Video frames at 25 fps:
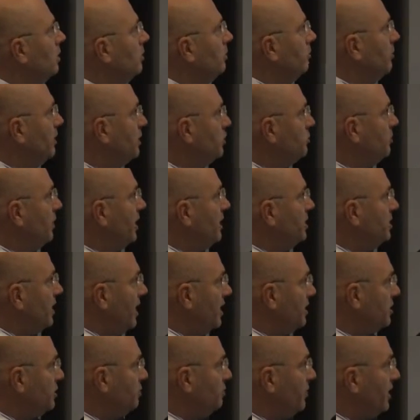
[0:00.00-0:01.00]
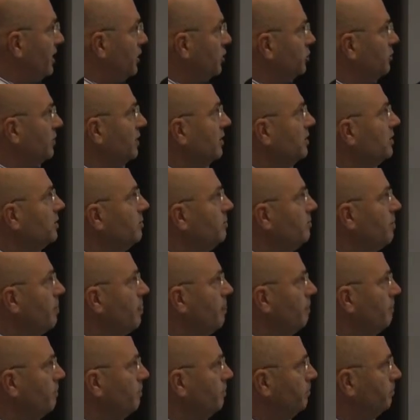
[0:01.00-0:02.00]
Risk-based asset management,
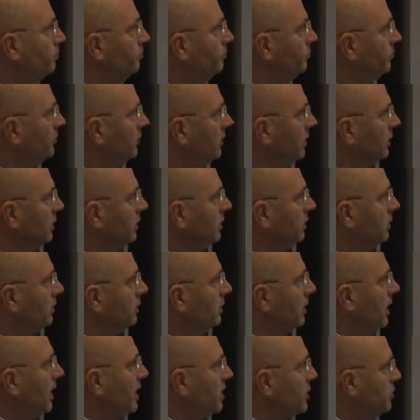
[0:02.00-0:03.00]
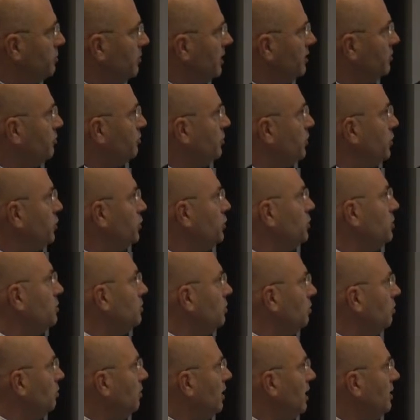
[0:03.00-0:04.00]
estimate reduction
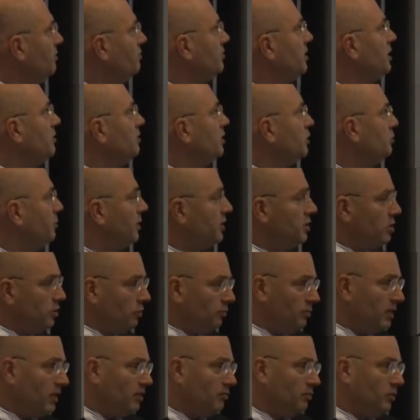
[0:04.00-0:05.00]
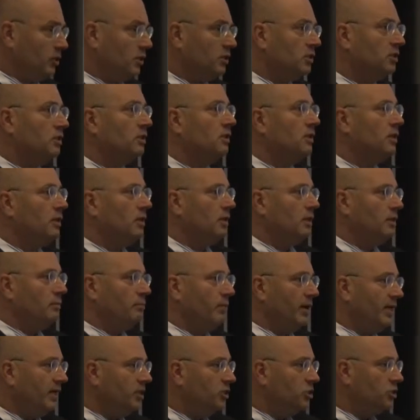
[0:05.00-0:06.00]
on lifetime capacity of networks,
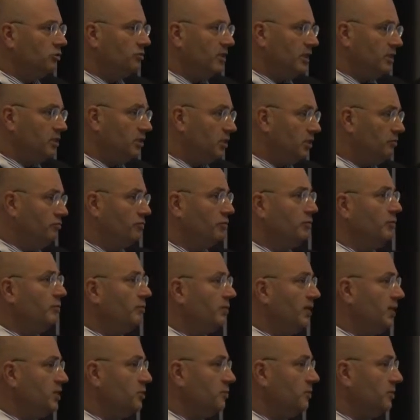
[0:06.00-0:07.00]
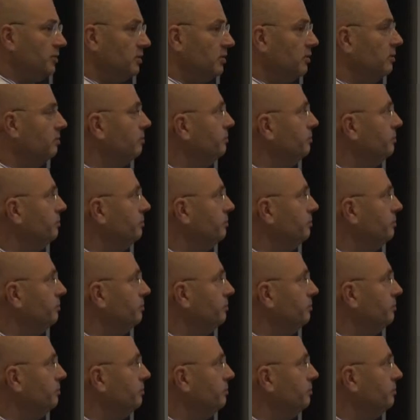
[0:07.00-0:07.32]
make a strategy for replacement.